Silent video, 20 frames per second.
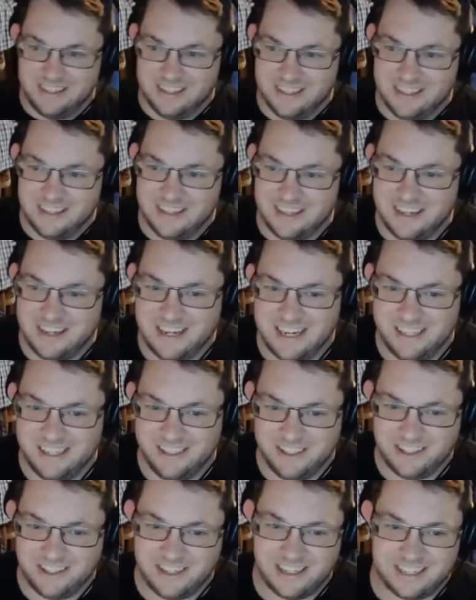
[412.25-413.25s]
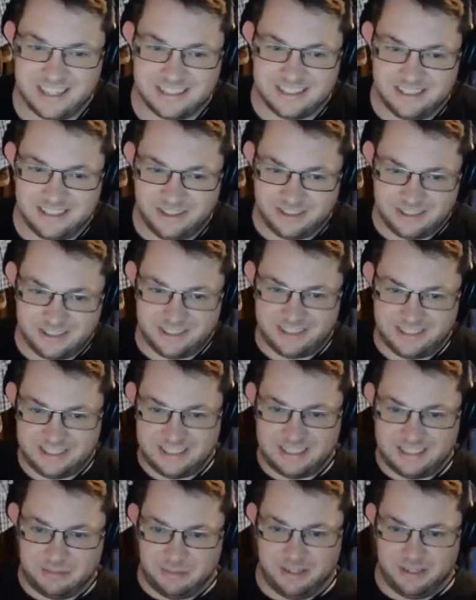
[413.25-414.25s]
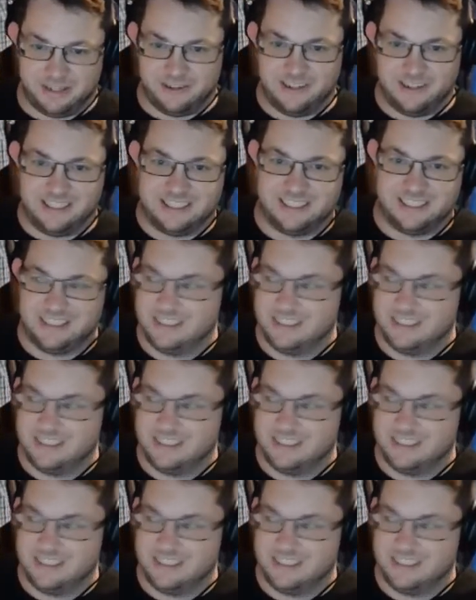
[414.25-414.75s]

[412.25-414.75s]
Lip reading: All right, you can ask. Your turn to ask me a question.